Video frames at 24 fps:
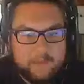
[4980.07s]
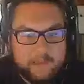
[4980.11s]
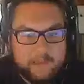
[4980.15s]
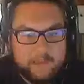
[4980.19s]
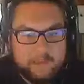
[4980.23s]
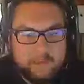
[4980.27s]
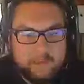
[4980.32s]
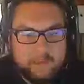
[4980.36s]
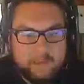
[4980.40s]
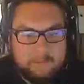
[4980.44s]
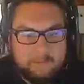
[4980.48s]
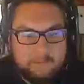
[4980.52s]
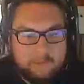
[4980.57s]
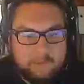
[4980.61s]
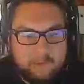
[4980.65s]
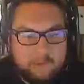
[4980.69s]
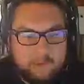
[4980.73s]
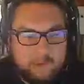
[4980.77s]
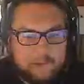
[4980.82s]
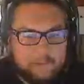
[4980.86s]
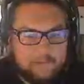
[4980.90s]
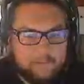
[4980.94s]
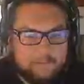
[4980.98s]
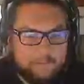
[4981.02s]
the game
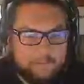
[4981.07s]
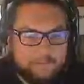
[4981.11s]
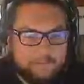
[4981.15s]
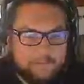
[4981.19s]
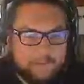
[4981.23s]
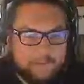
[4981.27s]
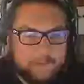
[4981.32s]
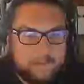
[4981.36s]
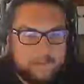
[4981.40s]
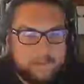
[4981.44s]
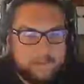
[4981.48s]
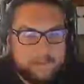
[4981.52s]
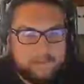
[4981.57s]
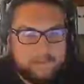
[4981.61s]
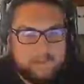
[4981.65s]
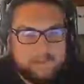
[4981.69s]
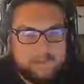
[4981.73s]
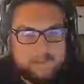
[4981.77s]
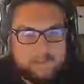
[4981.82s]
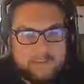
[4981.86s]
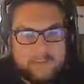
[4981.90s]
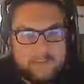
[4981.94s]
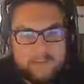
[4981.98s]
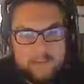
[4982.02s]
good is to
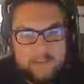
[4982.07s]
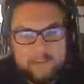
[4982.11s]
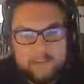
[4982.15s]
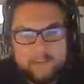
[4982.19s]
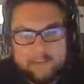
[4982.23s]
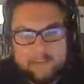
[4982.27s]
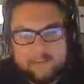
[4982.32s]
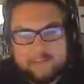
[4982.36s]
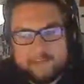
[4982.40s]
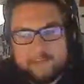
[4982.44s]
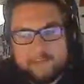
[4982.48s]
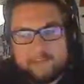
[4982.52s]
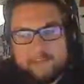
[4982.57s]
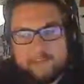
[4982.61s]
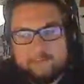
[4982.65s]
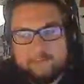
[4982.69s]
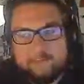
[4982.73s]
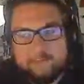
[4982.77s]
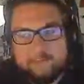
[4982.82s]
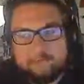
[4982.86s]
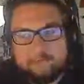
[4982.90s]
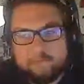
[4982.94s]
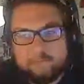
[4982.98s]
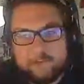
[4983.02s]
take, like, the
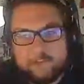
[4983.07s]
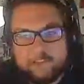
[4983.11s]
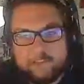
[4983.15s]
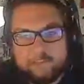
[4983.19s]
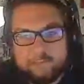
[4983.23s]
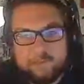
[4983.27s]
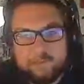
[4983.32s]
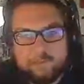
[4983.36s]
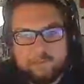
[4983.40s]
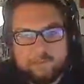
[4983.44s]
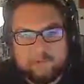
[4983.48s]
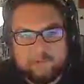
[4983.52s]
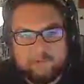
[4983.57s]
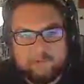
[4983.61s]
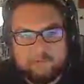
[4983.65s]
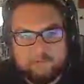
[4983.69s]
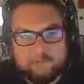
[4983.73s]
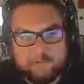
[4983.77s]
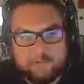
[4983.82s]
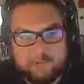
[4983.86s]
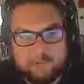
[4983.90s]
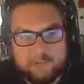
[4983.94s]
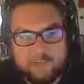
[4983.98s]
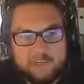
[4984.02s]
7 principles of
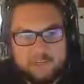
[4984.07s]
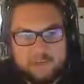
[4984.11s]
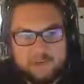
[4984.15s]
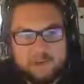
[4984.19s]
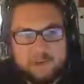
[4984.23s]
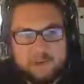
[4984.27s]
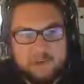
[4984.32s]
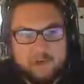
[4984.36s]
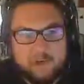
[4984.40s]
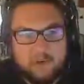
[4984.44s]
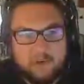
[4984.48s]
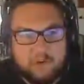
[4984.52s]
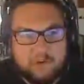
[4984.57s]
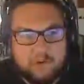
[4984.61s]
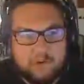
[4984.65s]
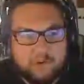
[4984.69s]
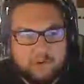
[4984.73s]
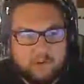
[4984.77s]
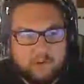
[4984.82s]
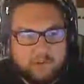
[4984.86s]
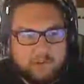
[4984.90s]
Bushido code